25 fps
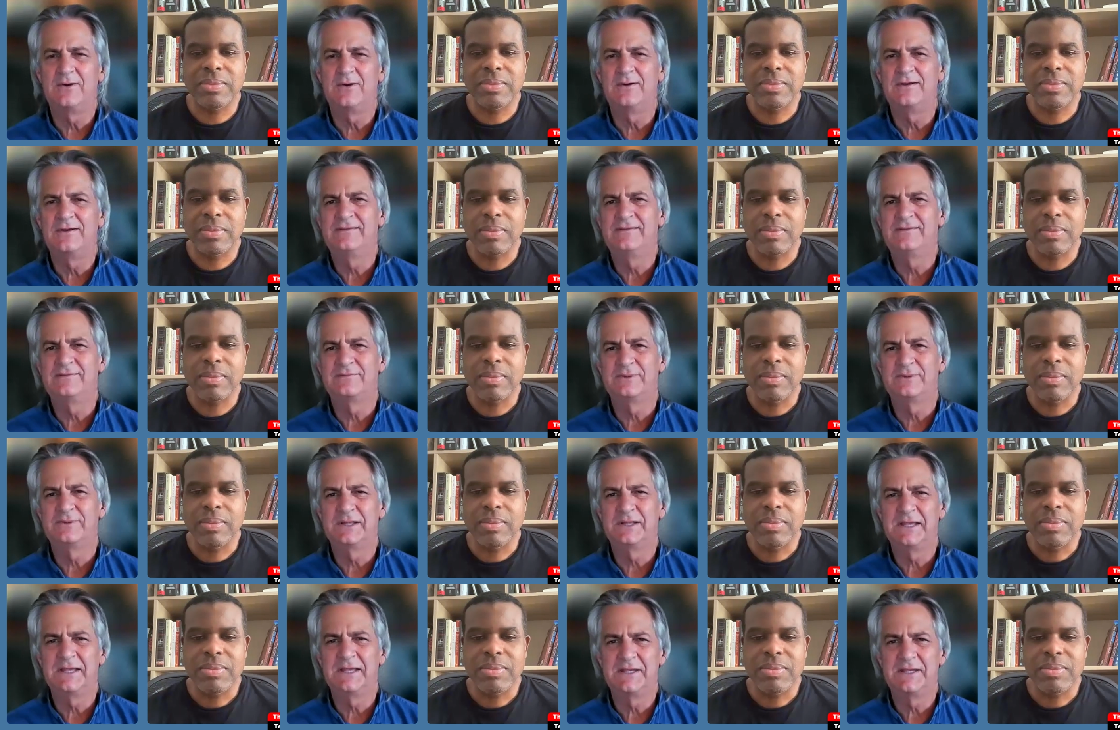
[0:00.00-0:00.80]
Speaker 1: always
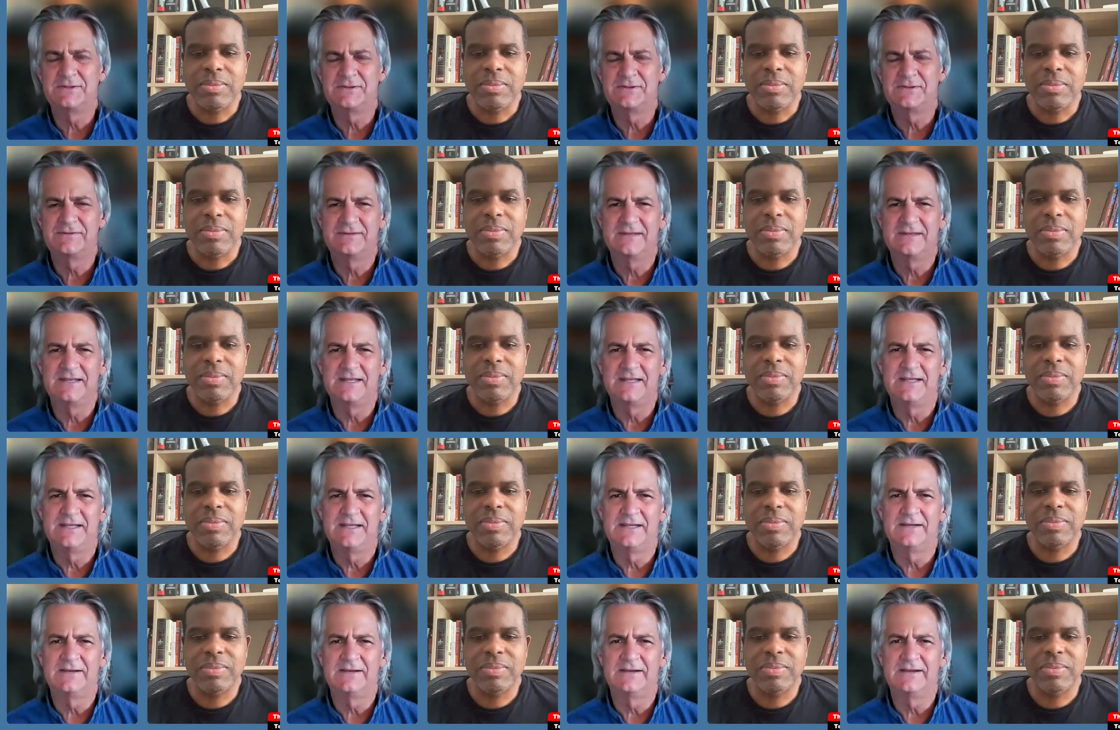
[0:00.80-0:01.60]
really interested and
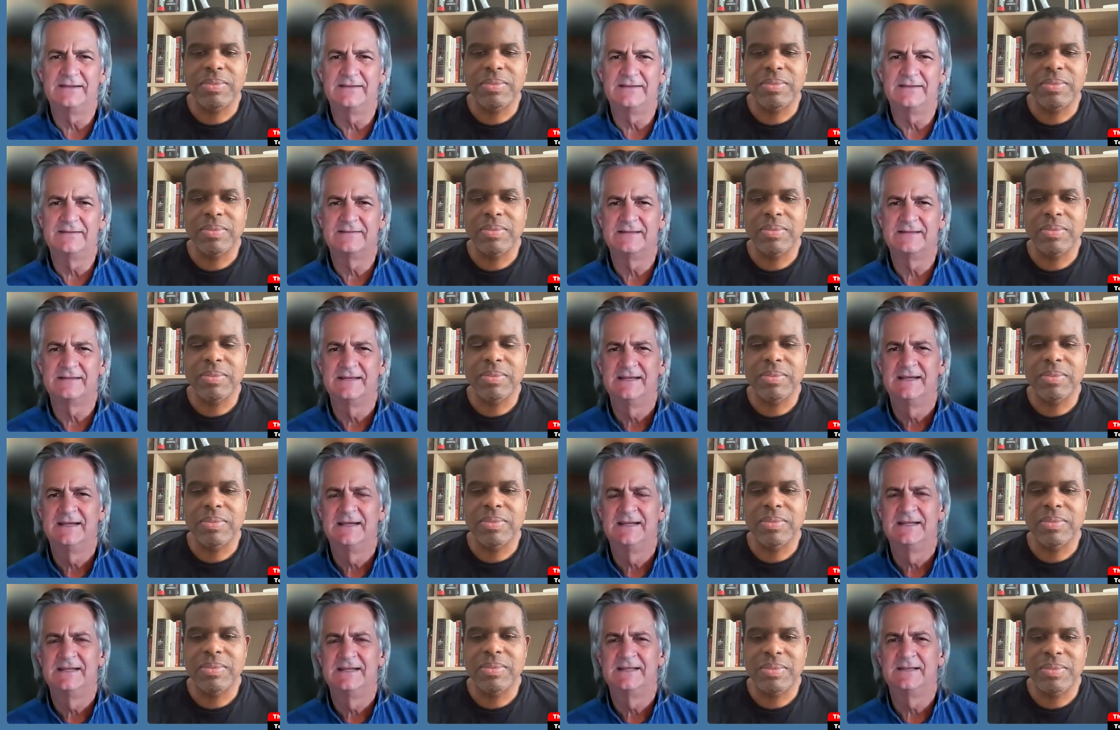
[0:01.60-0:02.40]
curious
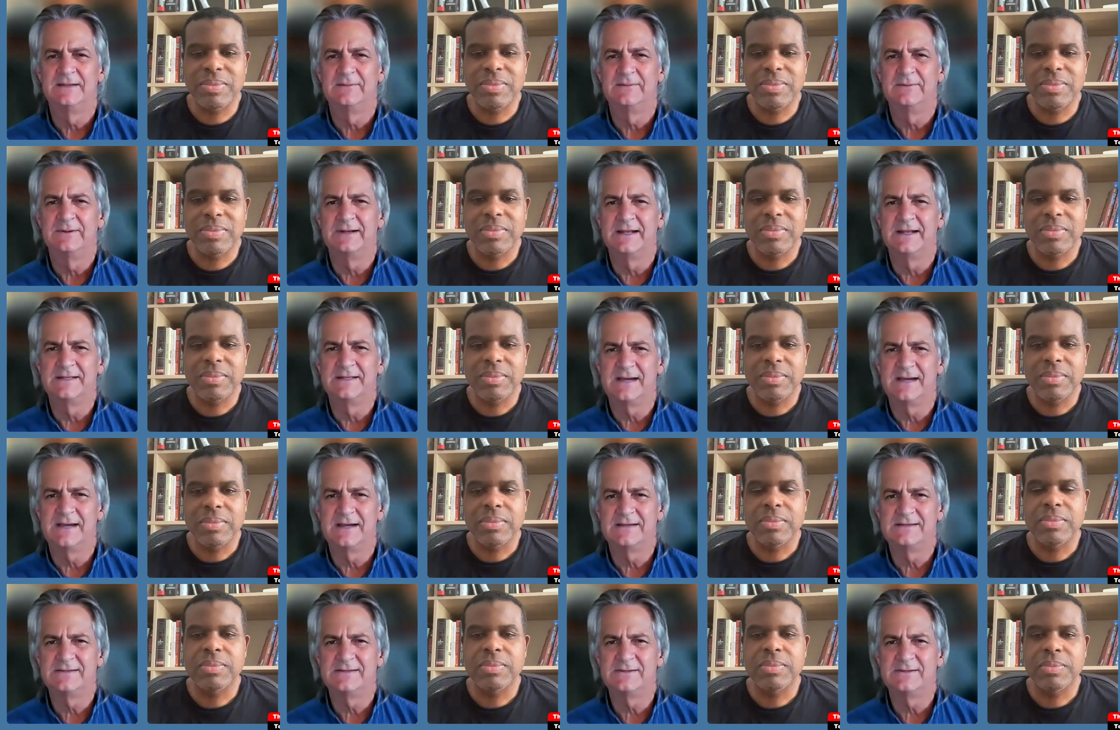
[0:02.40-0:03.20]
when I
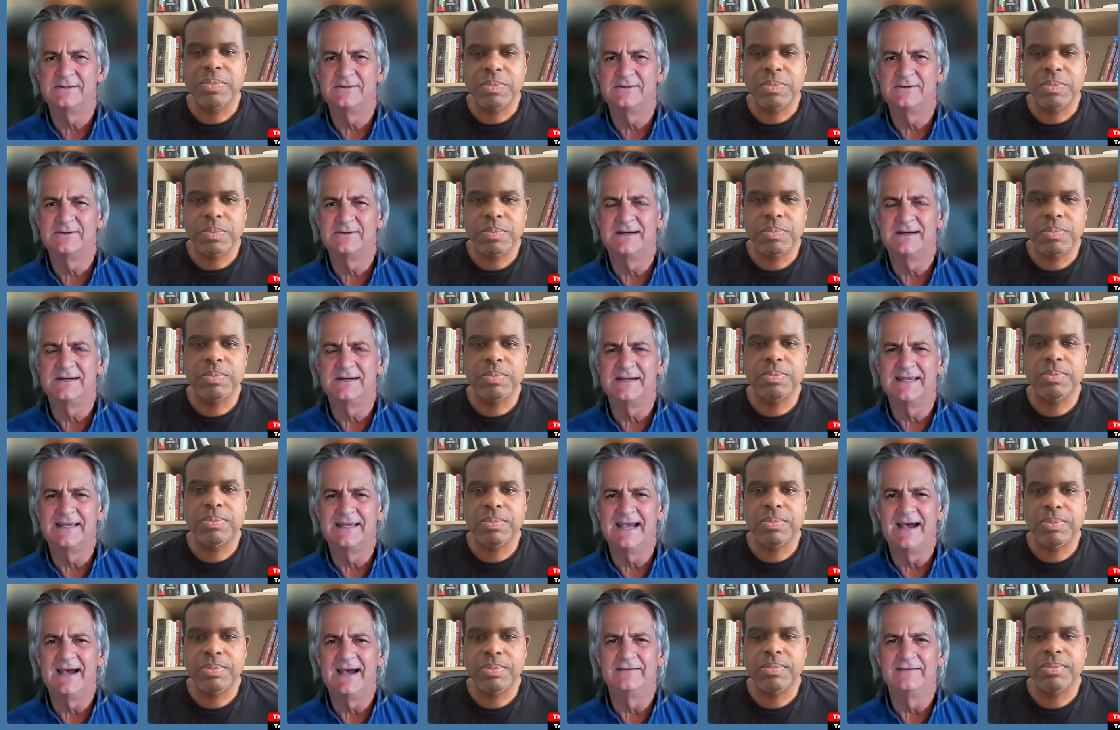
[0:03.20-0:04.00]
talk to uh, a
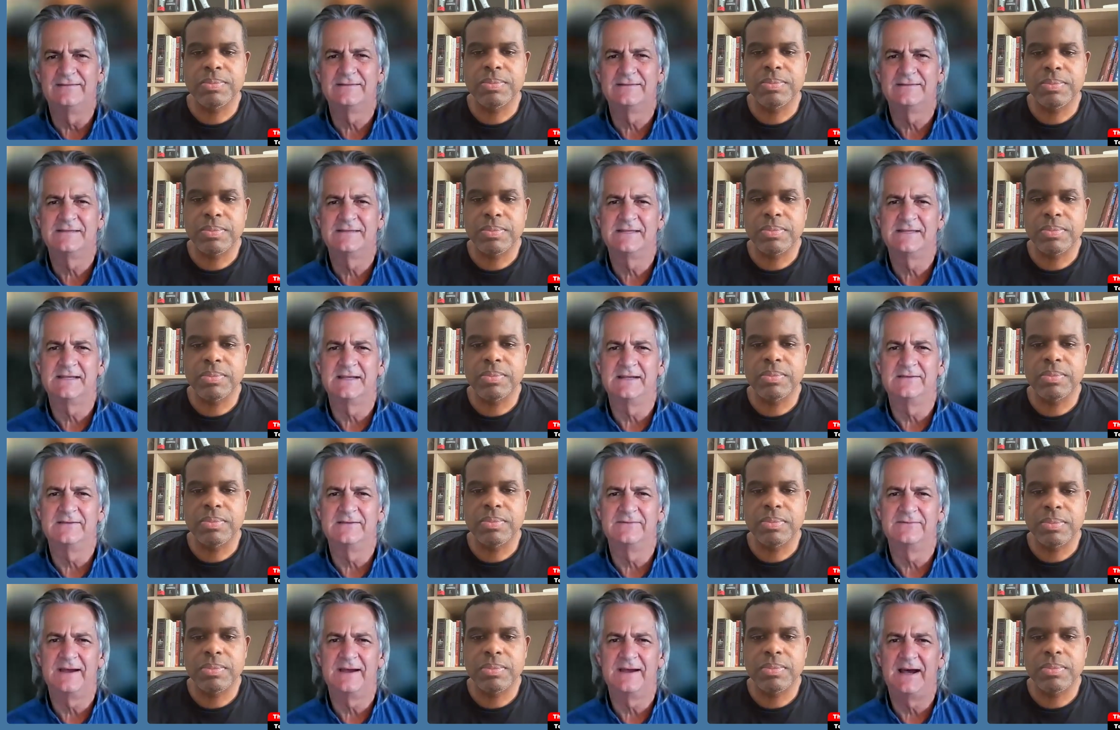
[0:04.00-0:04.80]
guest, kind
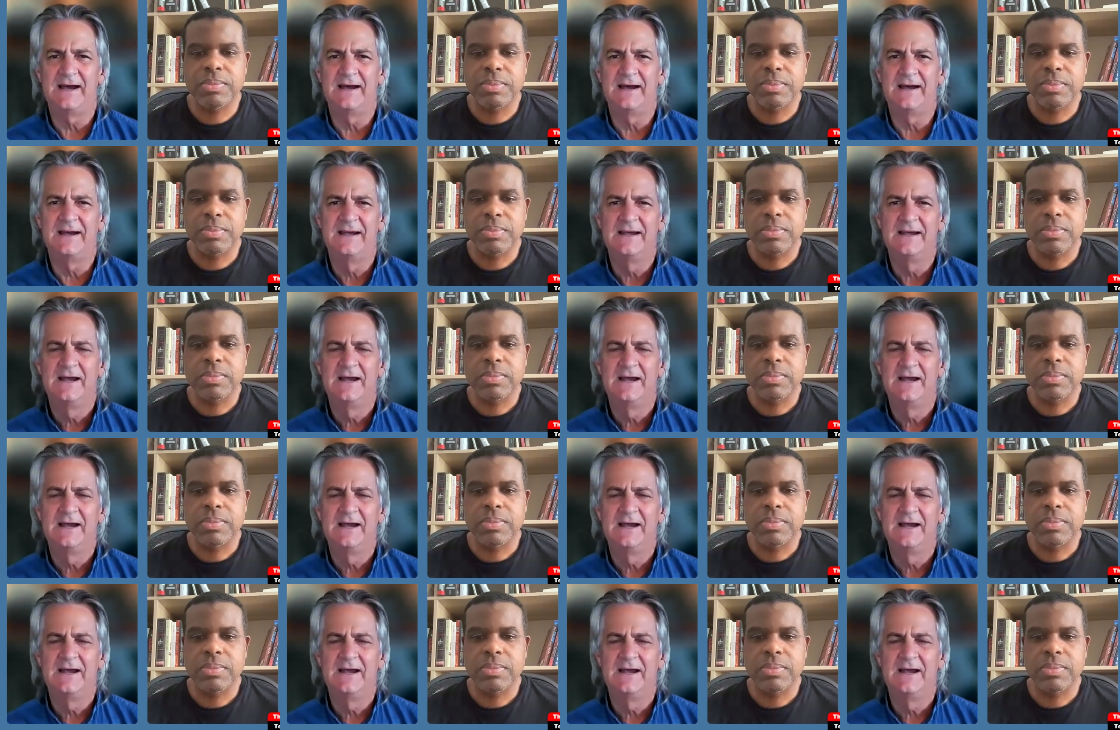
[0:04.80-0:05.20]
of how,